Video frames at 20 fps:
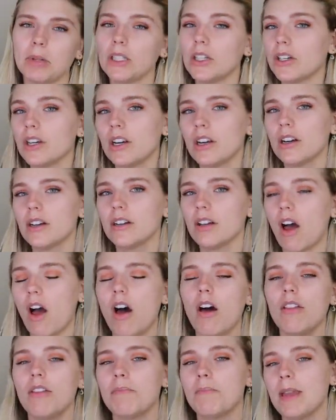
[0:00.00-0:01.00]
blurred
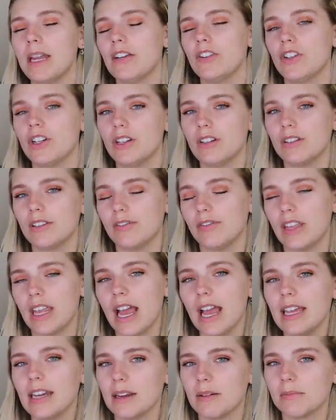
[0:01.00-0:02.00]
all the pictures of the
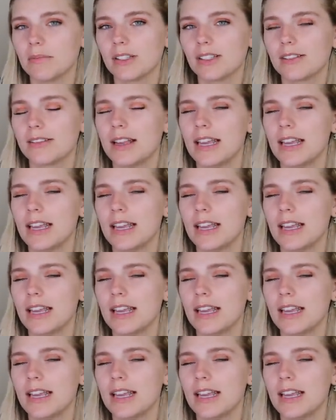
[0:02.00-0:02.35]
items.